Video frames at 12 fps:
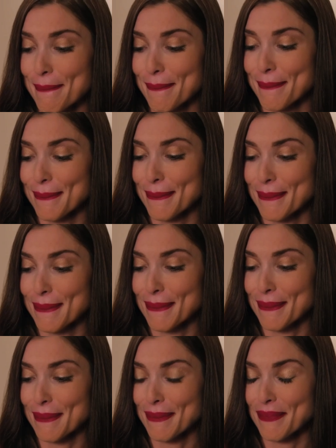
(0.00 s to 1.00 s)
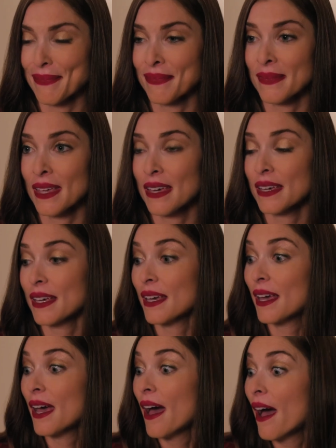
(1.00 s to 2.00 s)

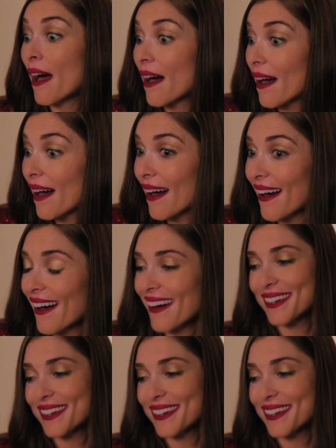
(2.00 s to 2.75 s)
(silence)